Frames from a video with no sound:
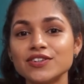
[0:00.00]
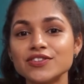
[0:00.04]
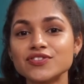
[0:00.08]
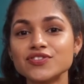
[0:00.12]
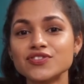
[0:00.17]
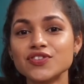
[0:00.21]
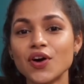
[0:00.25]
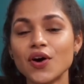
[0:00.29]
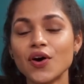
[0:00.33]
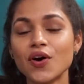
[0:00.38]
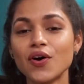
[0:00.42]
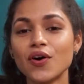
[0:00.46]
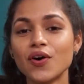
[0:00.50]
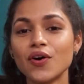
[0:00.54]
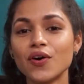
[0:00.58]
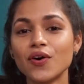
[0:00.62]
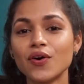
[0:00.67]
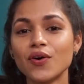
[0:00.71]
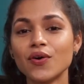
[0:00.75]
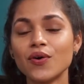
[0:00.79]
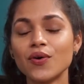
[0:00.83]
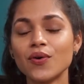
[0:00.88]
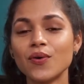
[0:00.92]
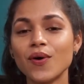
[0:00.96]

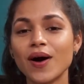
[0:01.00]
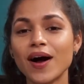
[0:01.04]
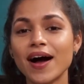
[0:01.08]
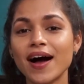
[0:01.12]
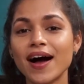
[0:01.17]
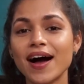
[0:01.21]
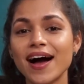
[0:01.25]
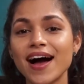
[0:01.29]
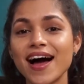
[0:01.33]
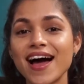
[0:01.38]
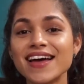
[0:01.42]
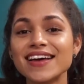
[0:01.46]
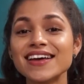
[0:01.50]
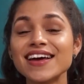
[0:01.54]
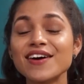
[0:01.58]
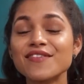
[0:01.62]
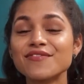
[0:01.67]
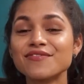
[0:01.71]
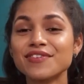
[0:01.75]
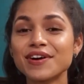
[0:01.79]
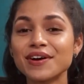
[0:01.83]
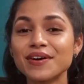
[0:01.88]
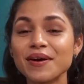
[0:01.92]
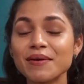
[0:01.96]
So I
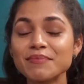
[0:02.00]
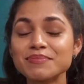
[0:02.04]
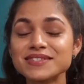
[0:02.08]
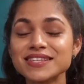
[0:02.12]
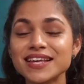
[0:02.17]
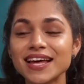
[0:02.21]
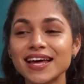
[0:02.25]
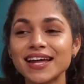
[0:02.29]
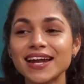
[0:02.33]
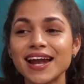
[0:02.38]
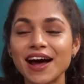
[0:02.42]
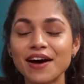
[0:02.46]
got very upset